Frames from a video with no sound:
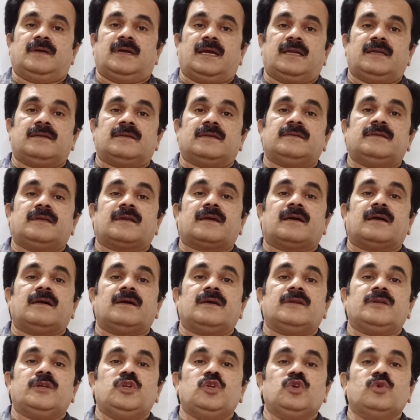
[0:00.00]
And there
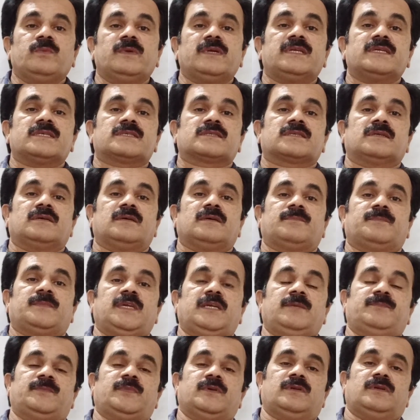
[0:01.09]
are numerous
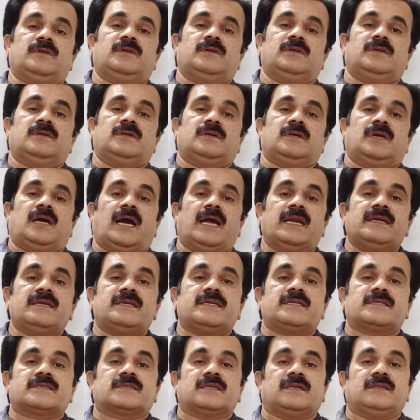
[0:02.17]
people,
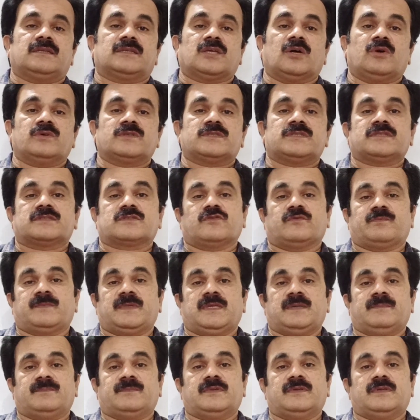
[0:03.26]
hundreds and thousands of
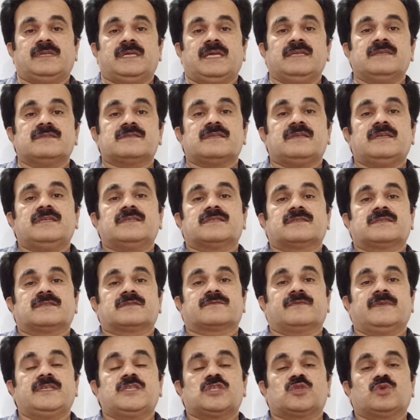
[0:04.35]
people,
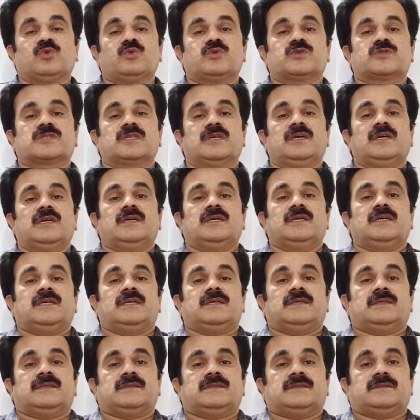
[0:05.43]
incidences which shows
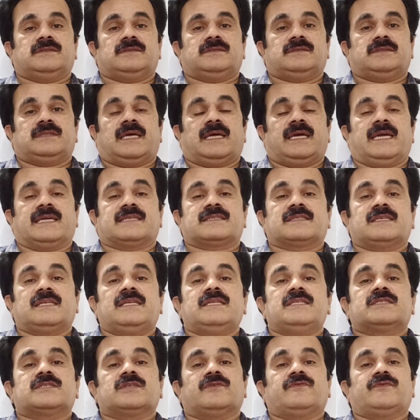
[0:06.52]
the
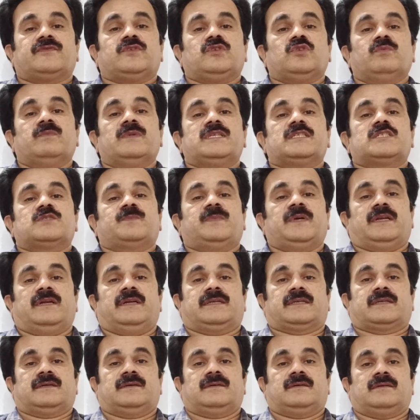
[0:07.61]
excellence of human
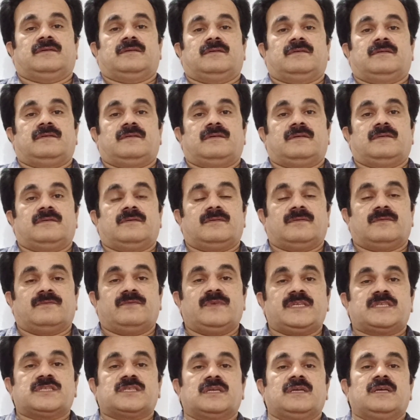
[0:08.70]
spirit,
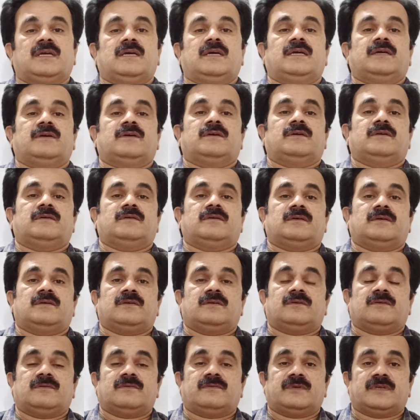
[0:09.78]
which
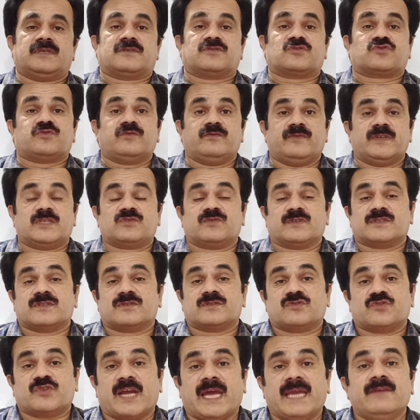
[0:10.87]
which
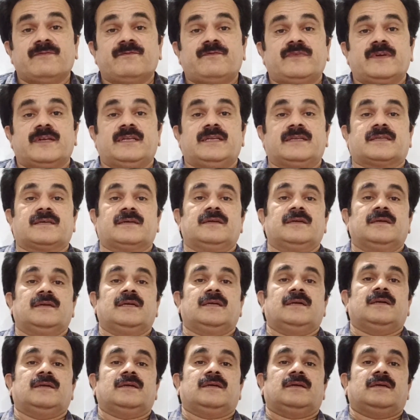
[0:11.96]
was triumphant
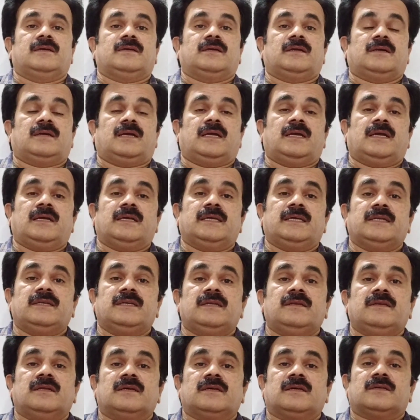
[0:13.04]
uh,
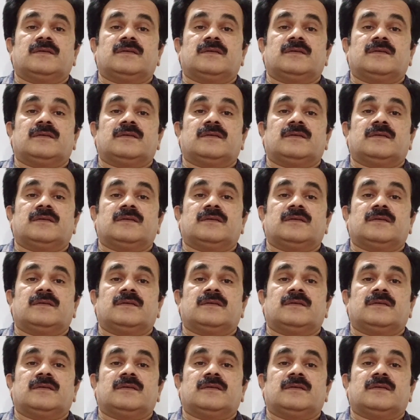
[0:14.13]
in